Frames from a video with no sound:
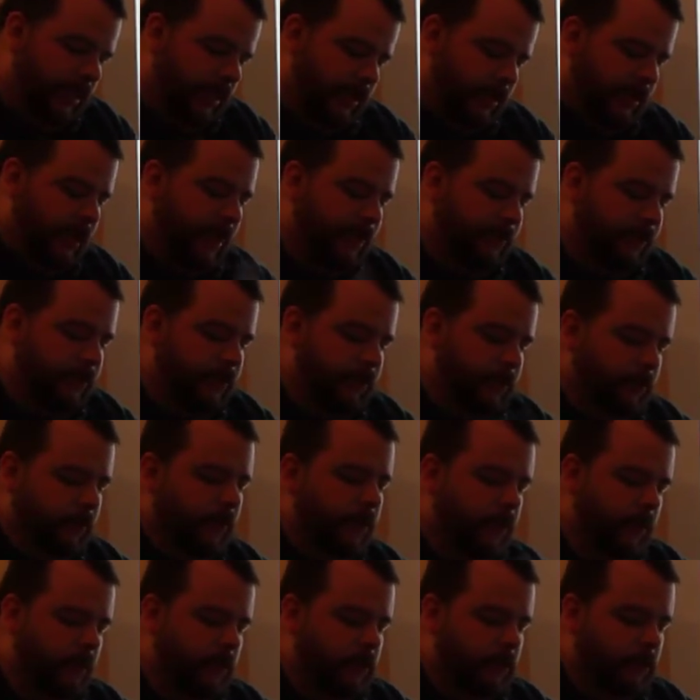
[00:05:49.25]
Top two,
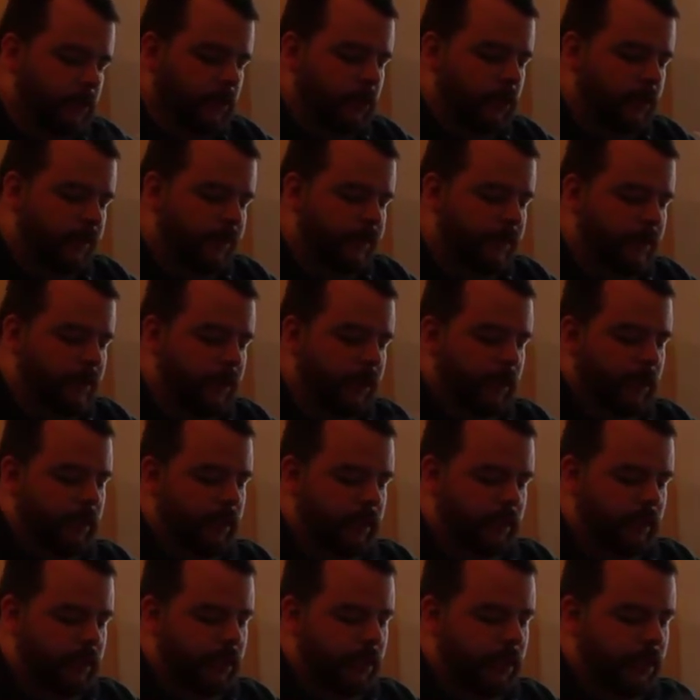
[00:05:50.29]
go for it,
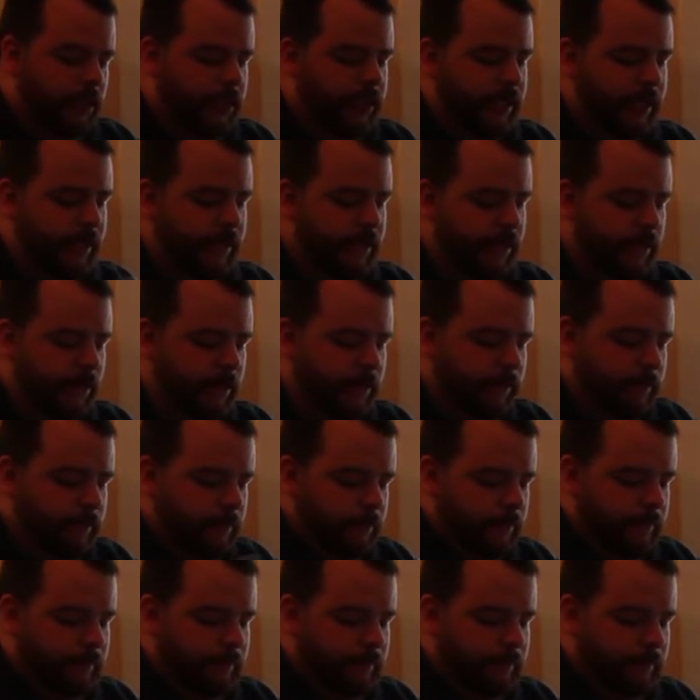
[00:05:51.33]
cinch down on them.